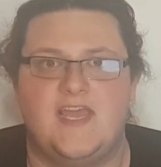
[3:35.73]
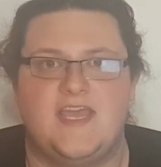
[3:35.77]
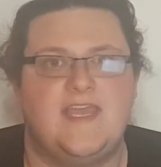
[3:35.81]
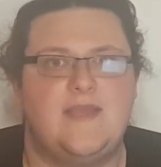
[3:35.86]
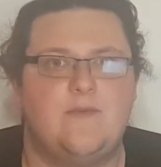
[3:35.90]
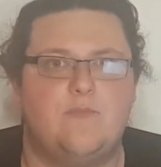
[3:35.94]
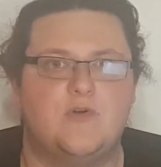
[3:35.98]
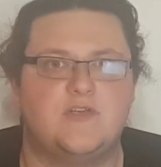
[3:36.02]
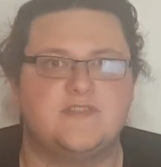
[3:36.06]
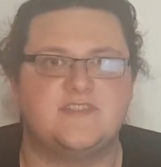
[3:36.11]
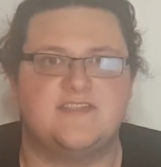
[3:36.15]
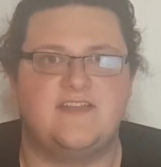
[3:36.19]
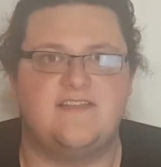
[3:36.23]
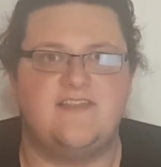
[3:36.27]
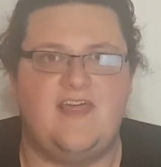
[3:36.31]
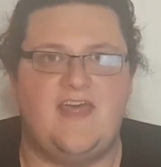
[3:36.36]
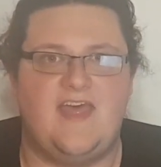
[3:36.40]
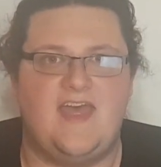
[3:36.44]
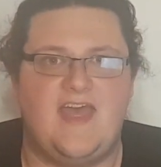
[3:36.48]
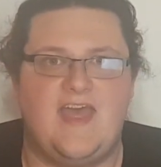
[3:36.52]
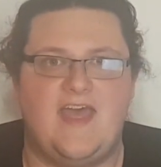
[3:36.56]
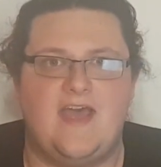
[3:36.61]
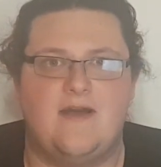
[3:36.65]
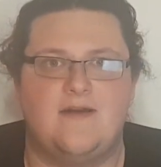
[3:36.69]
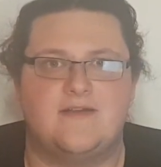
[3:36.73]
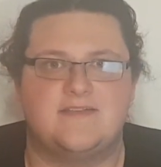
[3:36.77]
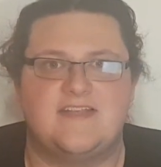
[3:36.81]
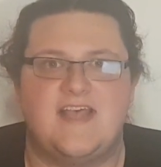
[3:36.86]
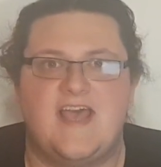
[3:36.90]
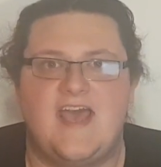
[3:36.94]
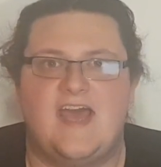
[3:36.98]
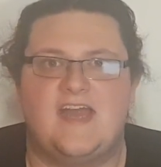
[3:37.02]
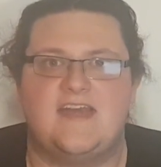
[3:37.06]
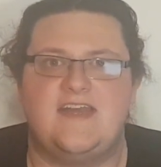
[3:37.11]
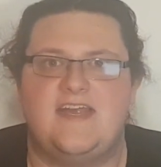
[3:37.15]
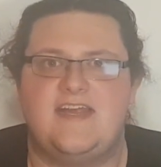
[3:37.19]
He was in their house,
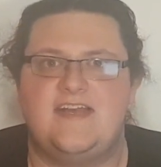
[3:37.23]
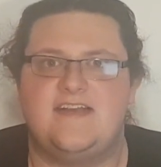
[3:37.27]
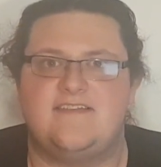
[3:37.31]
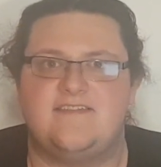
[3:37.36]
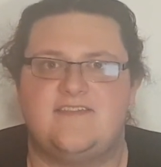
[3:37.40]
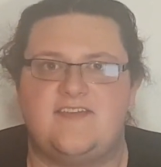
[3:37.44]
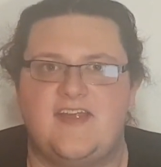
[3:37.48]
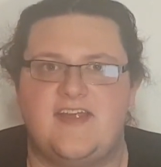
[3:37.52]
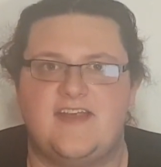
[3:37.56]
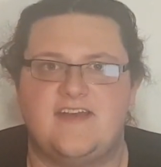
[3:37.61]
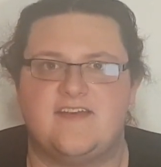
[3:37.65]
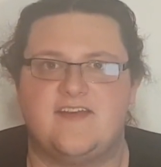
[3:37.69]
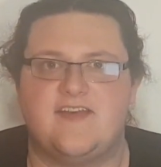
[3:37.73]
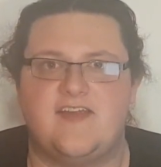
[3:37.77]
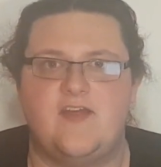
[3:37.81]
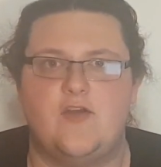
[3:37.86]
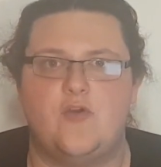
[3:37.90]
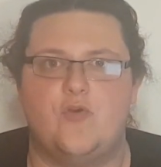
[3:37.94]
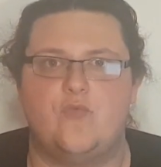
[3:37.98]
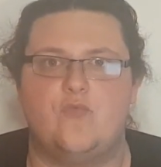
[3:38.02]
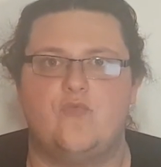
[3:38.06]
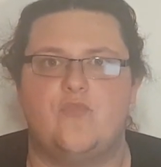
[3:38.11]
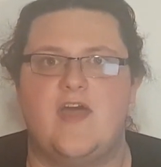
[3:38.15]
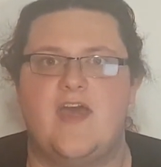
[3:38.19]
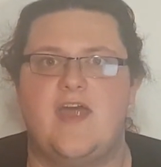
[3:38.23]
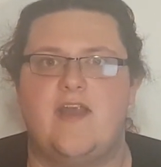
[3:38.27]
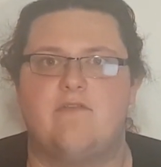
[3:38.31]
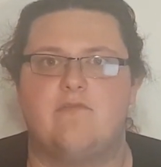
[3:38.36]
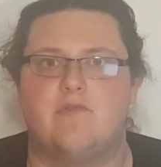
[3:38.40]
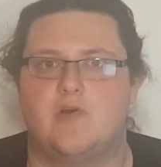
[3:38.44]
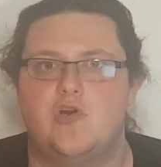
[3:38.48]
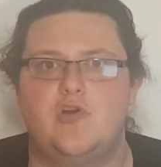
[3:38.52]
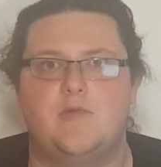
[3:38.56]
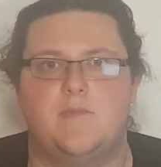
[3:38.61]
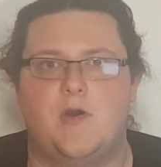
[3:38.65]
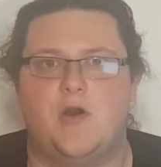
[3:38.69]
and he did kill their
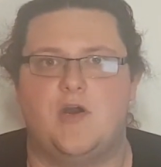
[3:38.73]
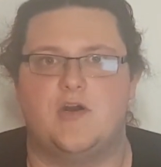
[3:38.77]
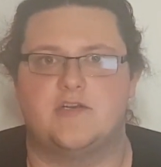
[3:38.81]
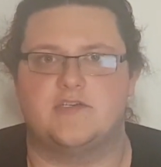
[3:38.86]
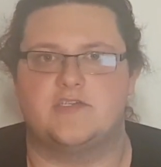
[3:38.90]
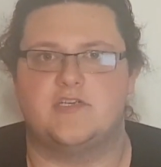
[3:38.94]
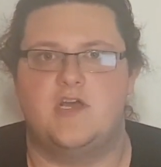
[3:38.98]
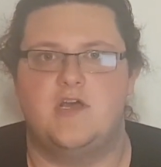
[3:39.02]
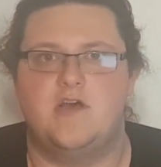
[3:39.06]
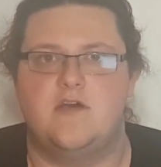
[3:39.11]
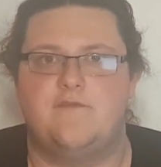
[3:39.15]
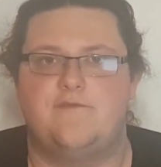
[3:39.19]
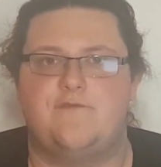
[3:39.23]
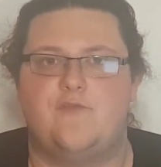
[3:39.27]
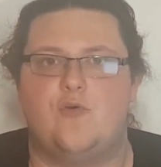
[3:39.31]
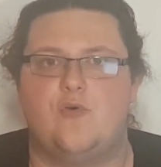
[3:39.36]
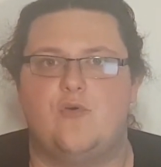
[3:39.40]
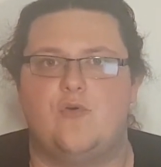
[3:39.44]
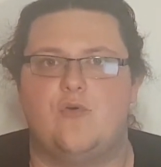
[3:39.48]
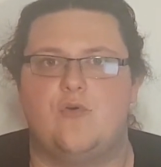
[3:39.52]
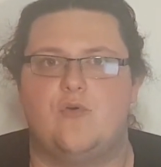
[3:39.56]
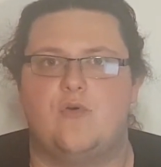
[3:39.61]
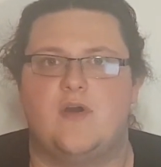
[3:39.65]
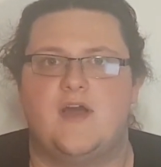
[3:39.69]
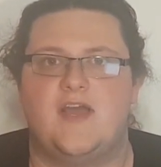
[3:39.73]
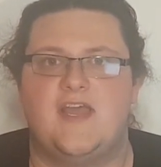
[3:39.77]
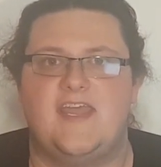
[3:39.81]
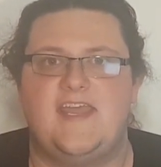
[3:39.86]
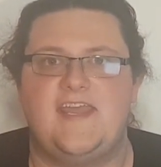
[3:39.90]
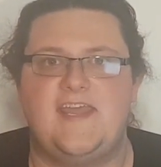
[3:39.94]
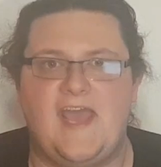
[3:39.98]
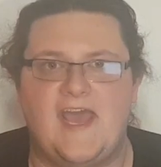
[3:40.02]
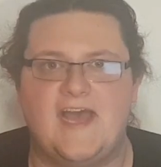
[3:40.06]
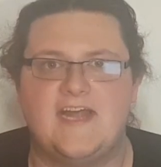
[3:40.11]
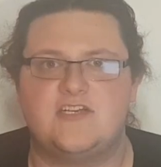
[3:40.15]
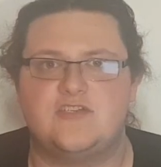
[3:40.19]
robot, for
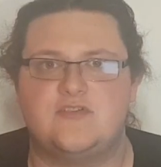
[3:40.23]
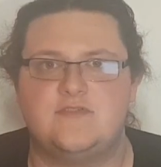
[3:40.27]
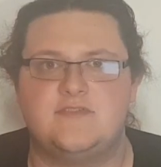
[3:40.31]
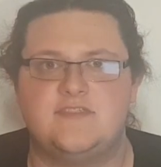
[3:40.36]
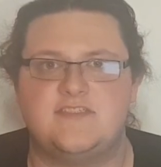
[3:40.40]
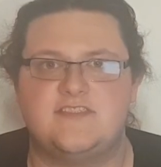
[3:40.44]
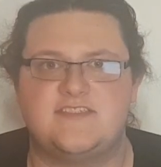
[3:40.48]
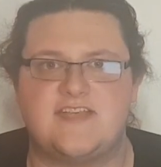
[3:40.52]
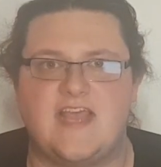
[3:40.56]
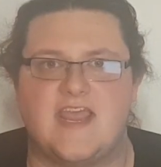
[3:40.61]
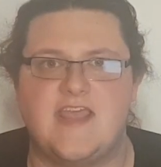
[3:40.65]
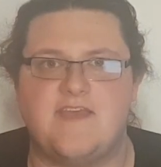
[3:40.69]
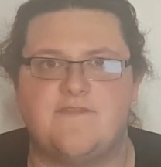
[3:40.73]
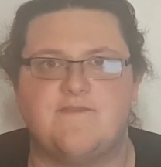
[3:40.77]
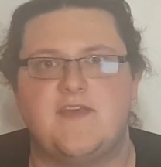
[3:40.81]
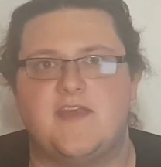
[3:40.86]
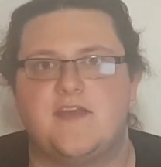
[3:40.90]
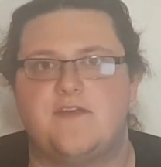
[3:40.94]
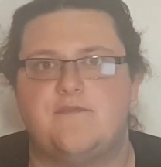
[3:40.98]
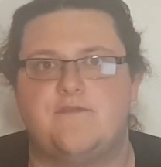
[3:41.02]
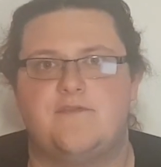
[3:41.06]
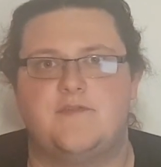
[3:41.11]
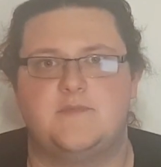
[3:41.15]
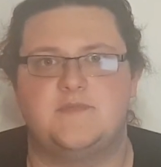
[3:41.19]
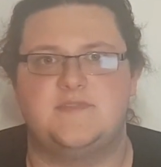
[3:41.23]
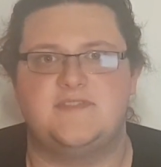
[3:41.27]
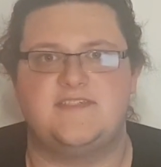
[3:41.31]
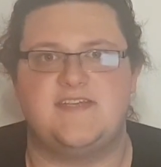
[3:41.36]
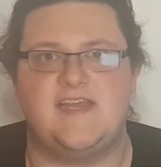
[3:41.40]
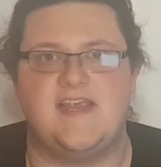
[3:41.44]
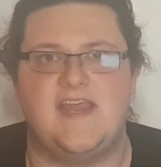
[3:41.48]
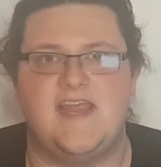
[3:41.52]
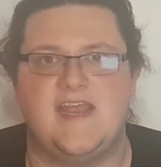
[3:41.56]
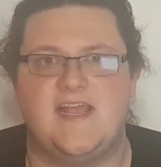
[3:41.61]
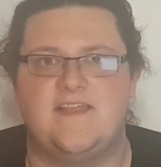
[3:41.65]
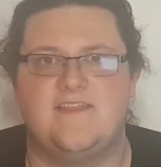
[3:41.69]
he had to save it from
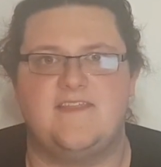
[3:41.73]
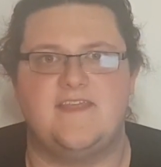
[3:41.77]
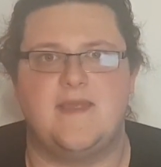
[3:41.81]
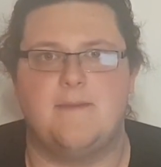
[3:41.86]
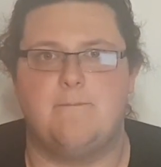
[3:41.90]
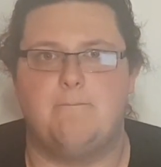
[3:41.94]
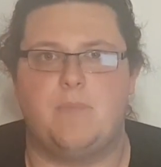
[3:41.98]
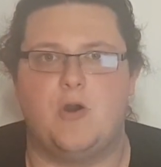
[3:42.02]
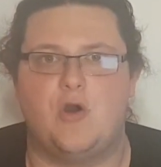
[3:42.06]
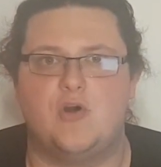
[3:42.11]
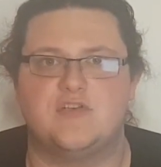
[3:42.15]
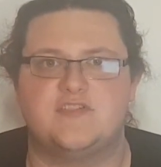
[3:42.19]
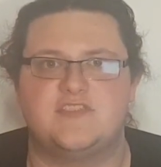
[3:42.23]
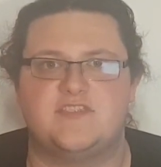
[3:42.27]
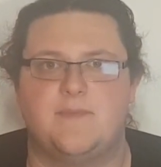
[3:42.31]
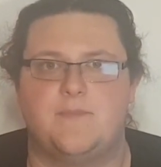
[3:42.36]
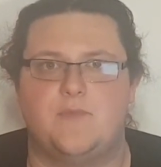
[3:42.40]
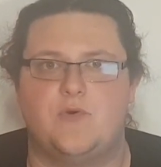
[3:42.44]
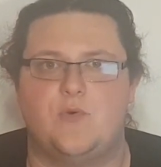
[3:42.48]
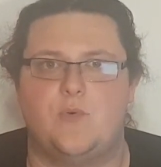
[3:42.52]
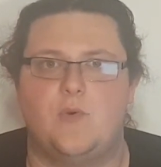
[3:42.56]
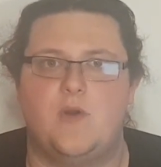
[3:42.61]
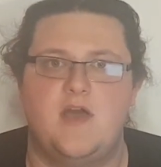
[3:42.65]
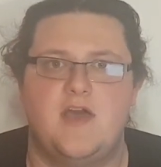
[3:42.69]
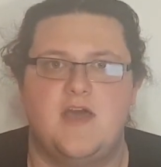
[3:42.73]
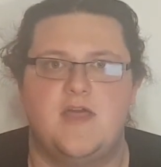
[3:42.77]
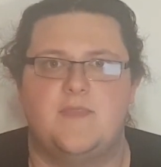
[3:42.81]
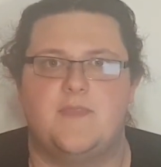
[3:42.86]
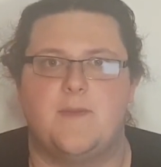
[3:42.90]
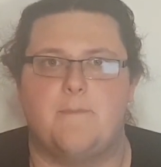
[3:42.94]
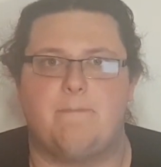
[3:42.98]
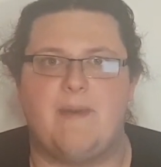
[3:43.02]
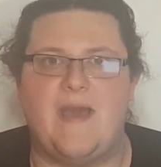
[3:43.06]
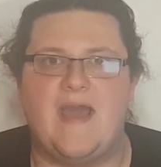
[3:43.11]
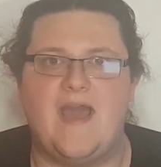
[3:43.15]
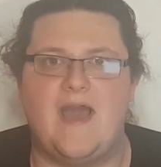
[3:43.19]
seeing the impossible,
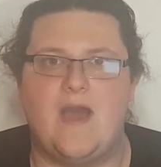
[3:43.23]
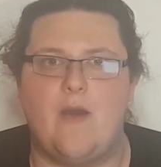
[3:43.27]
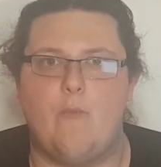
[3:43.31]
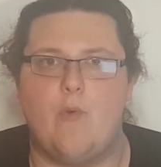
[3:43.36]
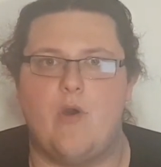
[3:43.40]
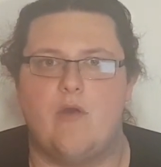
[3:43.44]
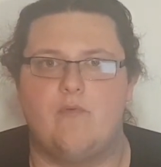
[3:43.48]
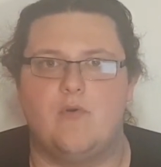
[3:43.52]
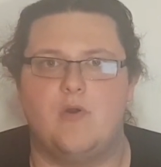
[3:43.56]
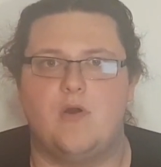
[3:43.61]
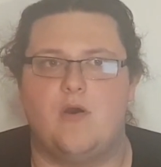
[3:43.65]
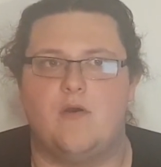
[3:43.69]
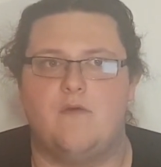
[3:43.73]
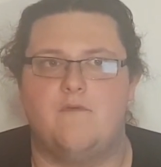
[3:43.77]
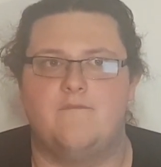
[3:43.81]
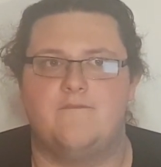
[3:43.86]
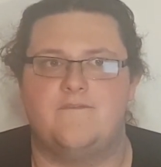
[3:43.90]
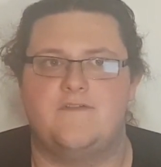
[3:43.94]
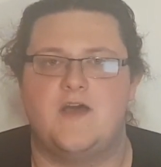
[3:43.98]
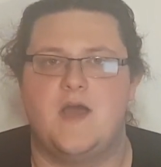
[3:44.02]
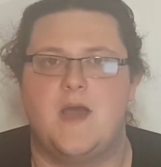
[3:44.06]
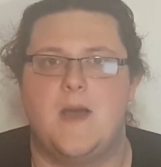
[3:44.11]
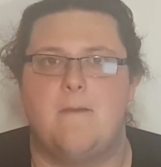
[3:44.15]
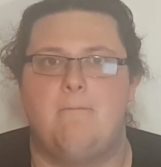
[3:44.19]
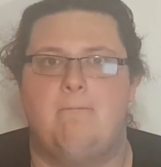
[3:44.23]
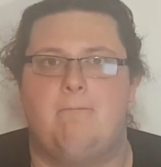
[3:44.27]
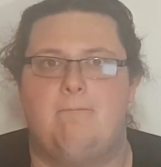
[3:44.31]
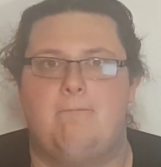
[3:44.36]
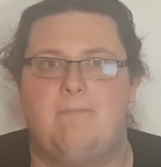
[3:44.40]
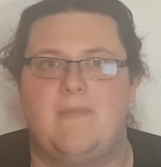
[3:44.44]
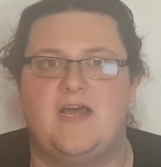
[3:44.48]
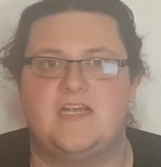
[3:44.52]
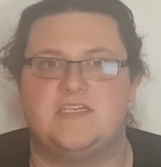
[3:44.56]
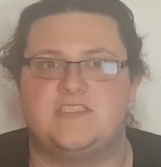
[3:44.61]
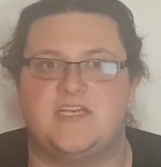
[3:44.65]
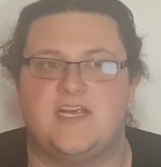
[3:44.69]
the power of
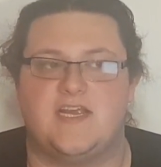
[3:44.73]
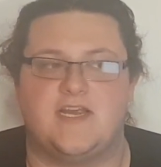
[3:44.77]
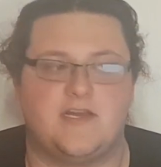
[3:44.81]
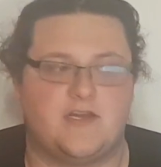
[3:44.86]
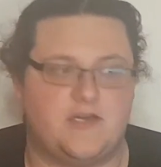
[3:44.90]
magic.